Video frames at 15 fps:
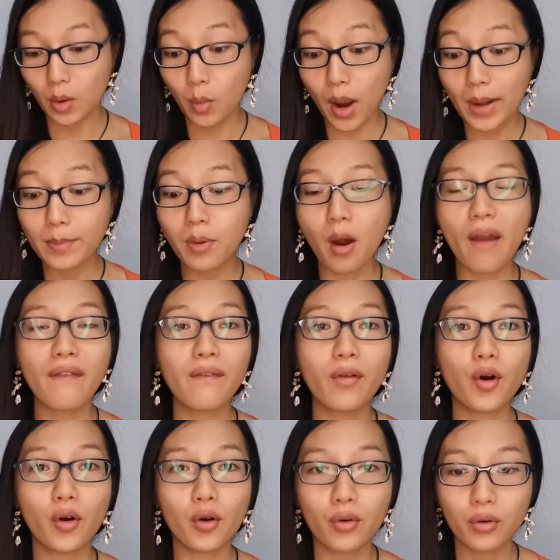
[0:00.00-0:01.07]

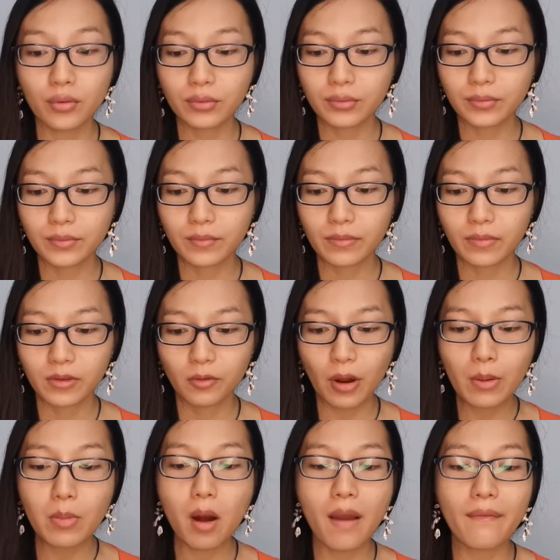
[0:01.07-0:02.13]

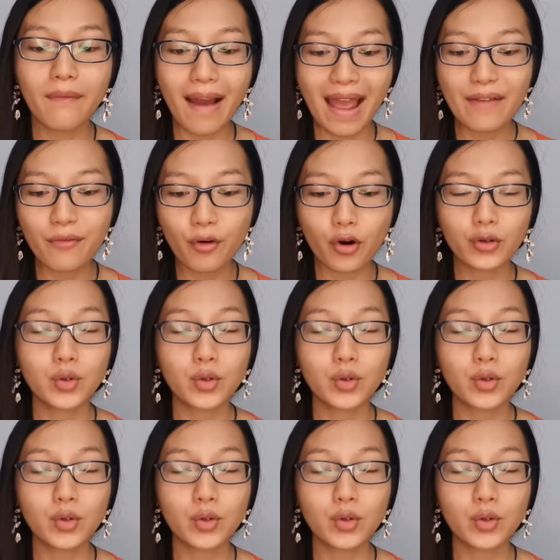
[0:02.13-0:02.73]
1.54